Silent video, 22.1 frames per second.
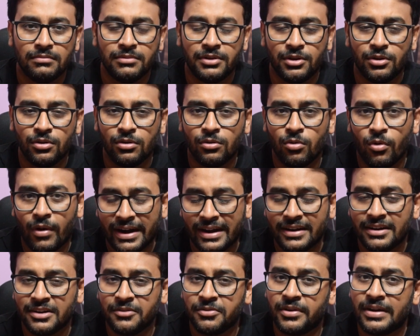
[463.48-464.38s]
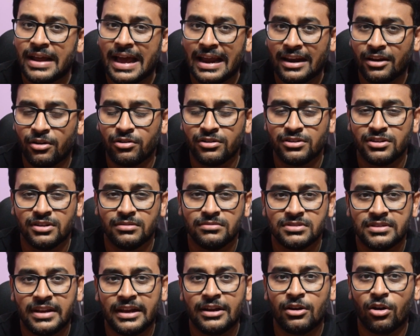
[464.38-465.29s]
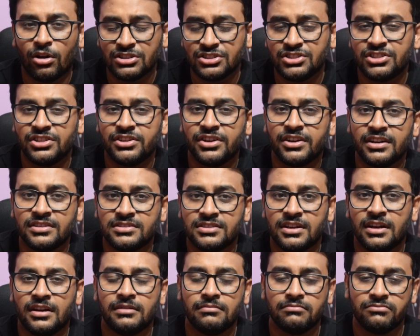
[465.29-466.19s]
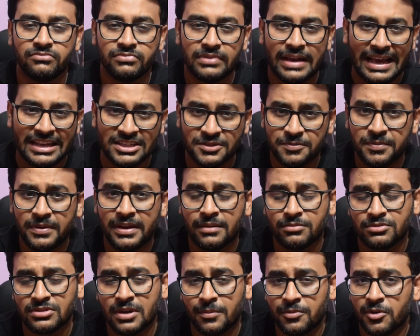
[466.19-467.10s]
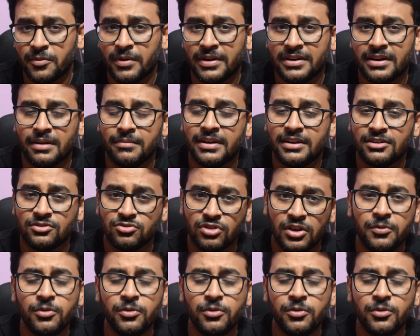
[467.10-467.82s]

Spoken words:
you know, what are different algorithms like logistic regression, SVM, support vector matrix.